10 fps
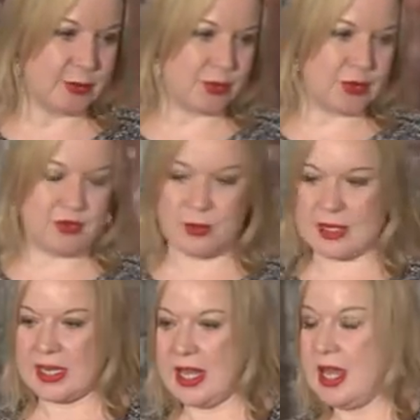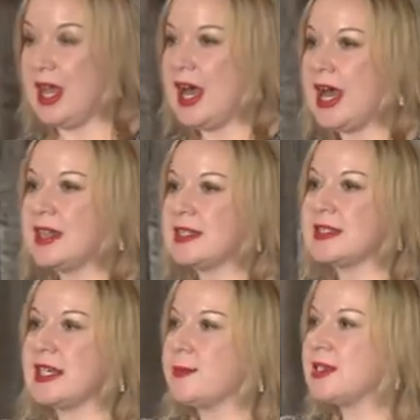improvement. At the
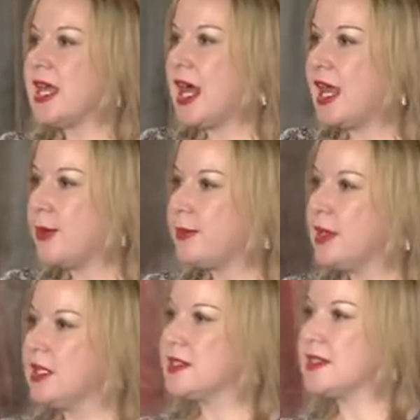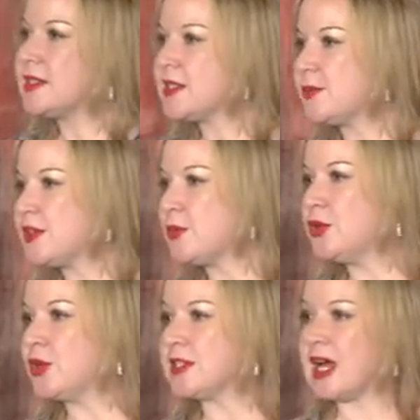same time, system
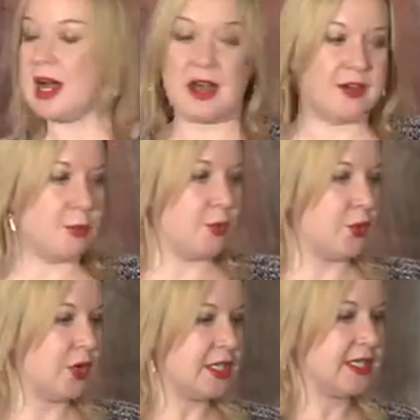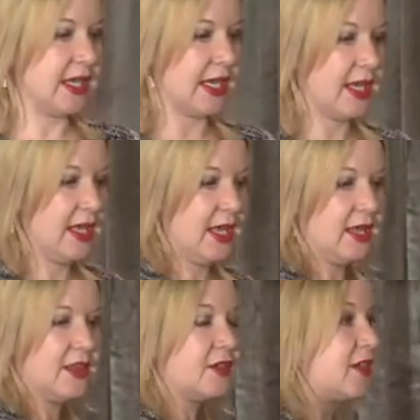supports are important.
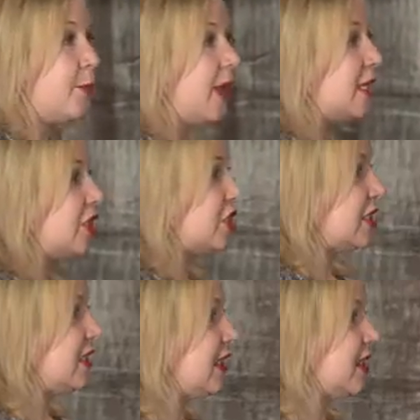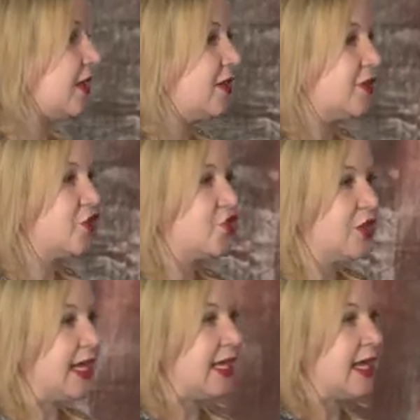There's a budget here, there's
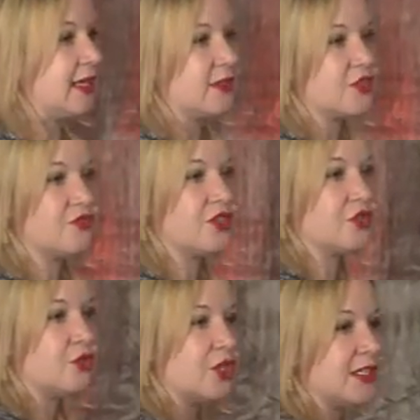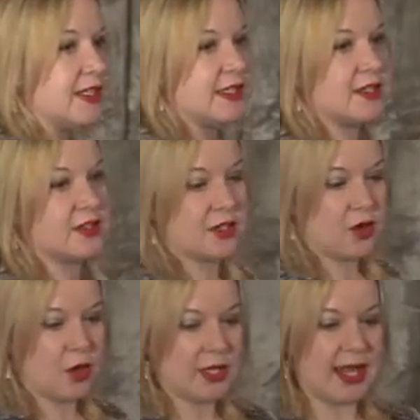training, there's resources, there's their
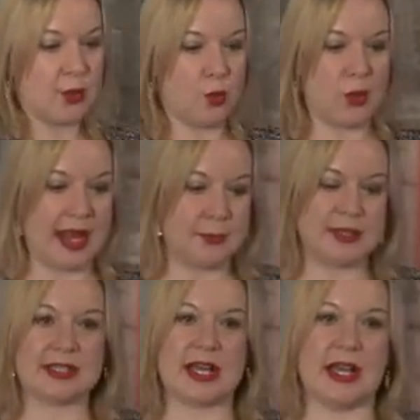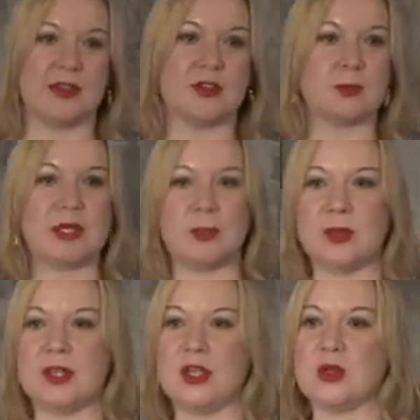online website, there's people
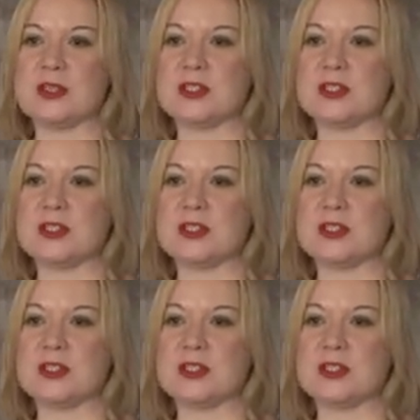that you can